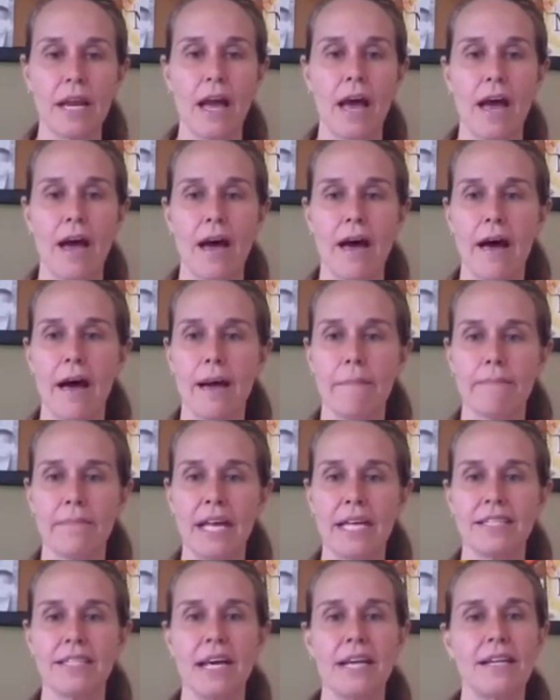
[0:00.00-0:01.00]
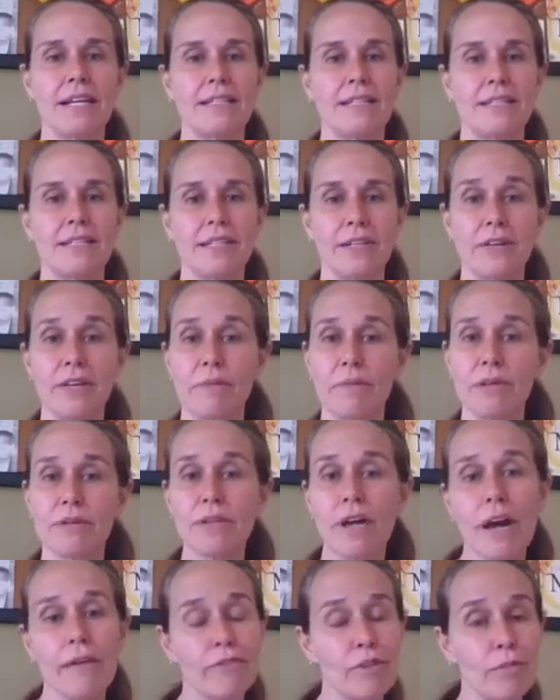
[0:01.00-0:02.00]
That's not necessarily the most
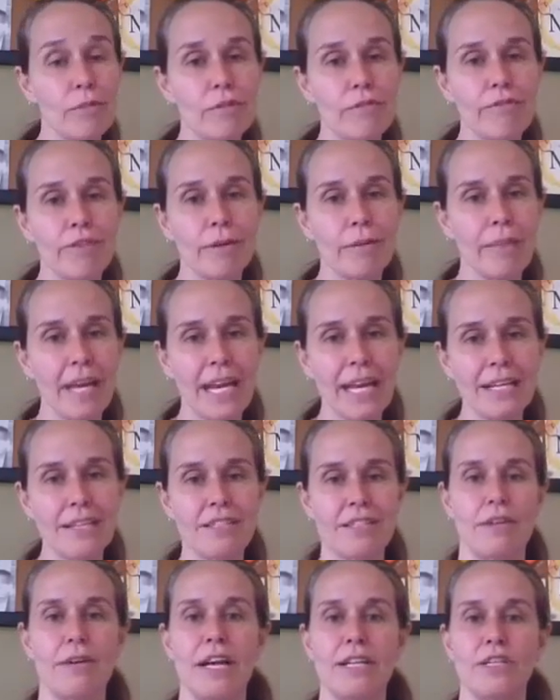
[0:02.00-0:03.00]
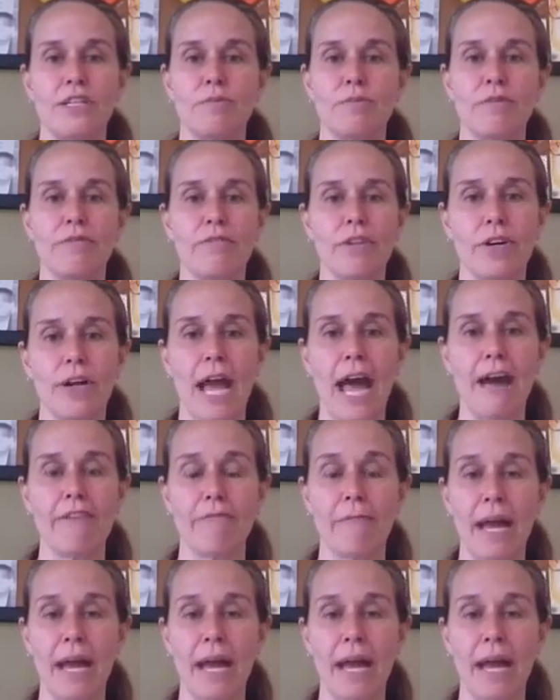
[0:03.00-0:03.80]
comfortable for me, so I just prefer to have my